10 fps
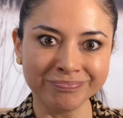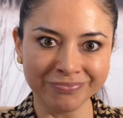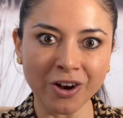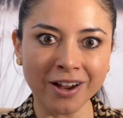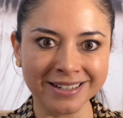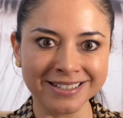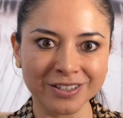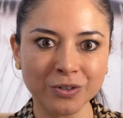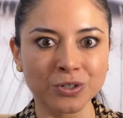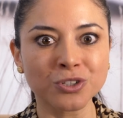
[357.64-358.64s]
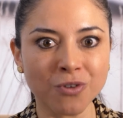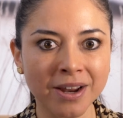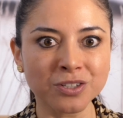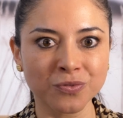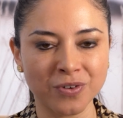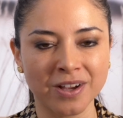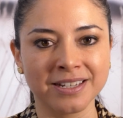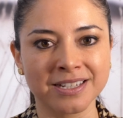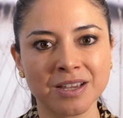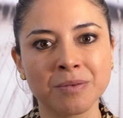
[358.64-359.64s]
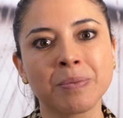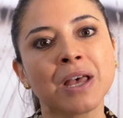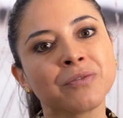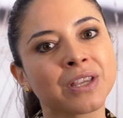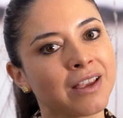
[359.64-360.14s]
find a pelvic